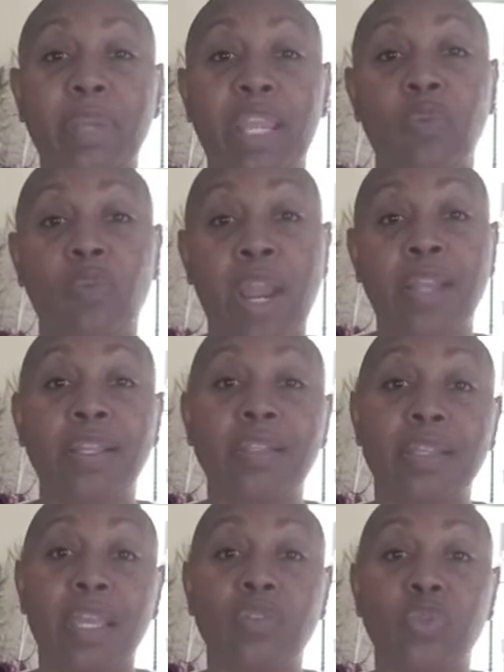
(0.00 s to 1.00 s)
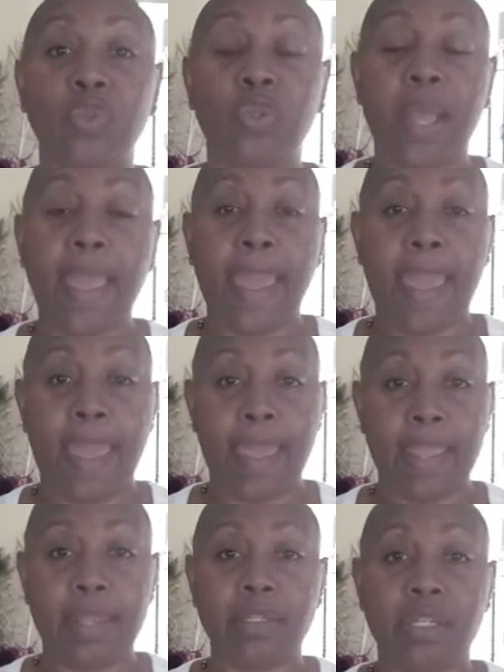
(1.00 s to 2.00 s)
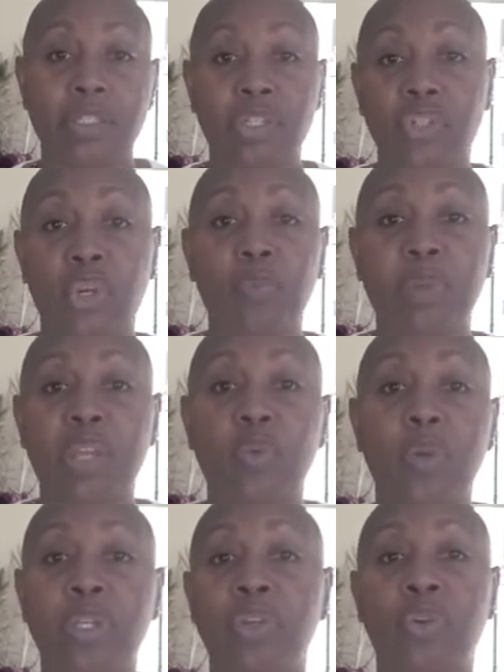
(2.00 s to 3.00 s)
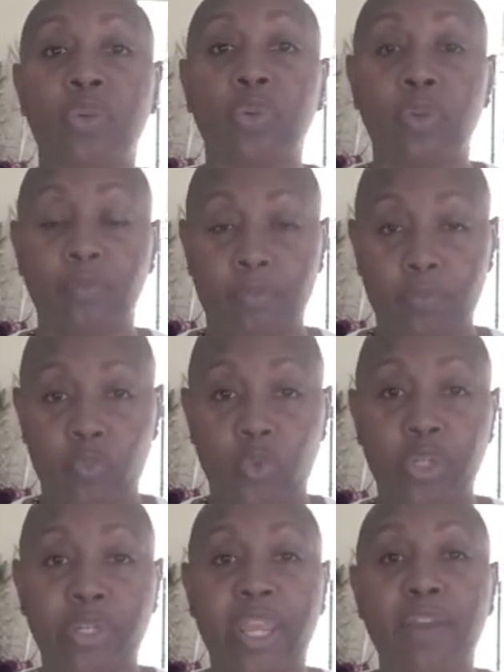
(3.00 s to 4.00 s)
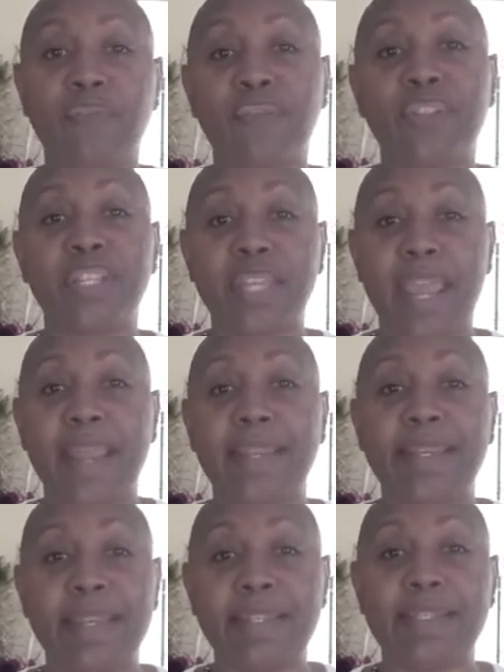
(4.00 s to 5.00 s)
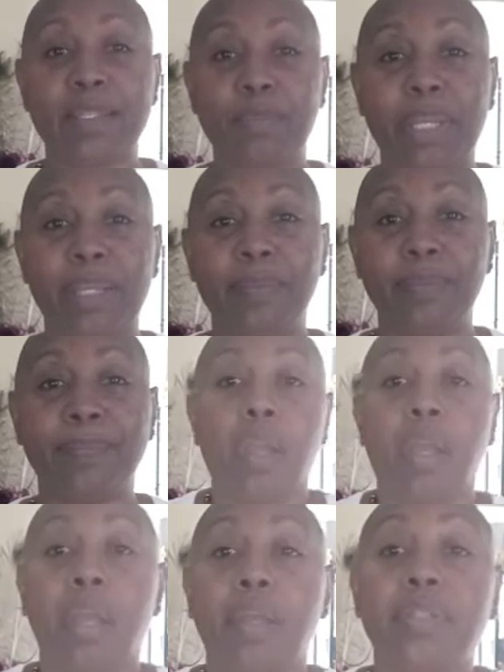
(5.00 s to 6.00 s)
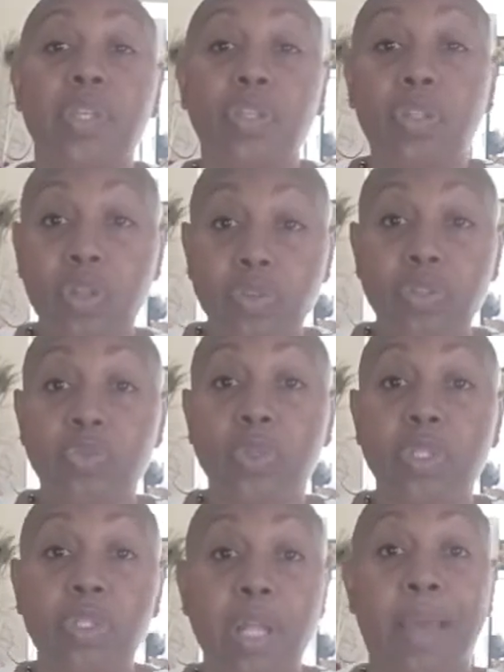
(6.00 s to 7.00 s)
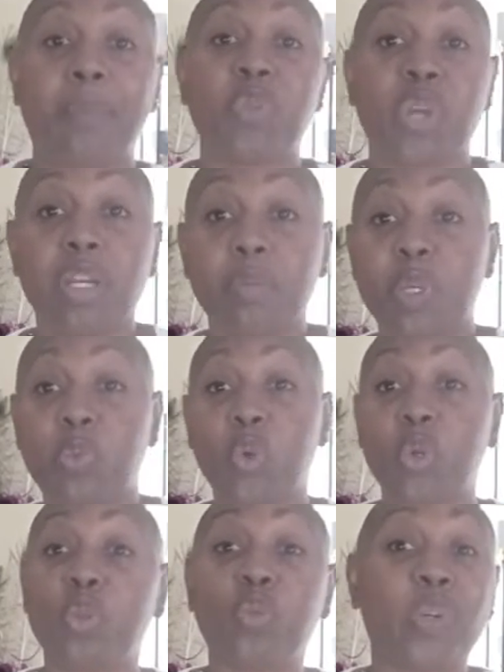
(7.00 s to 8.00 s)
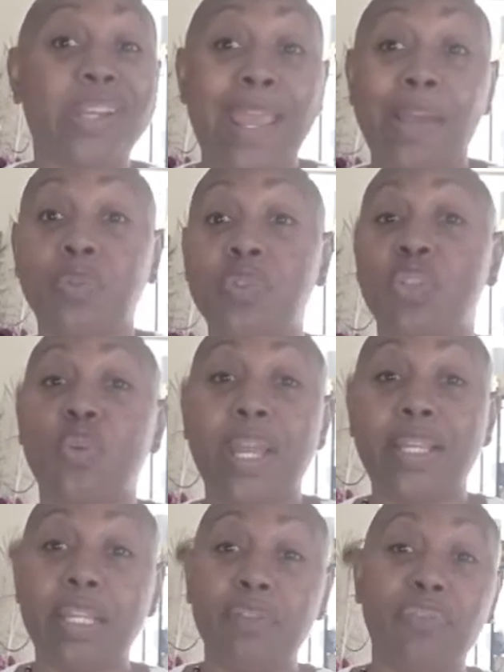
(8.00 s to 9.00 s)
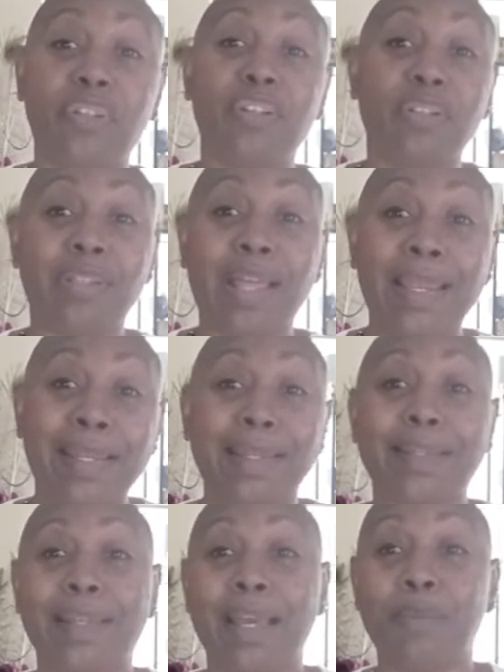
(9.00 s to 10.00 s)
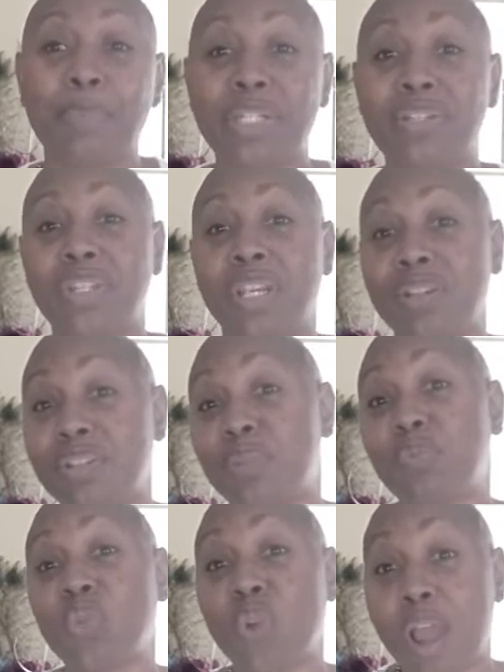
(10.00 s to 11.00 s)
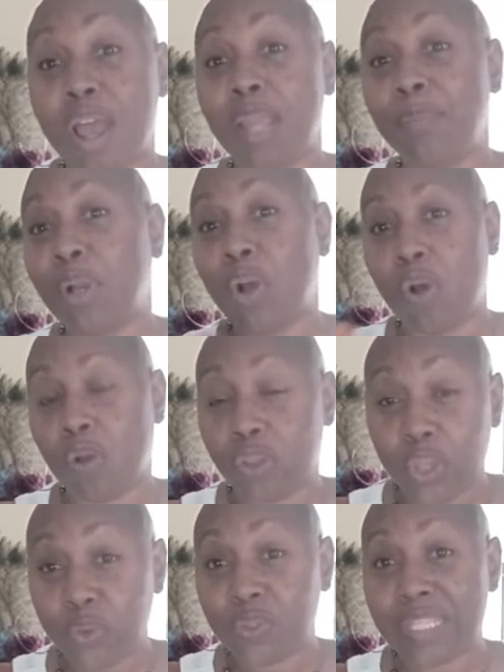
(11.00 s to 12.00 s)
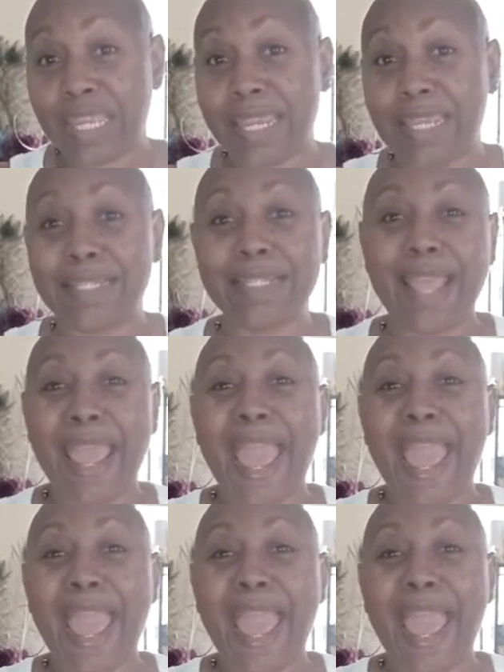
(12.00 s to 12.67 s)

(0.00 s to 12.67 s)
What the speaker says: a writing schedule and determining what your word count for the day needs to be. So you know the drill. I'm trying to be world renowned, so I need for you to like, comment, share, subscribe, all those things.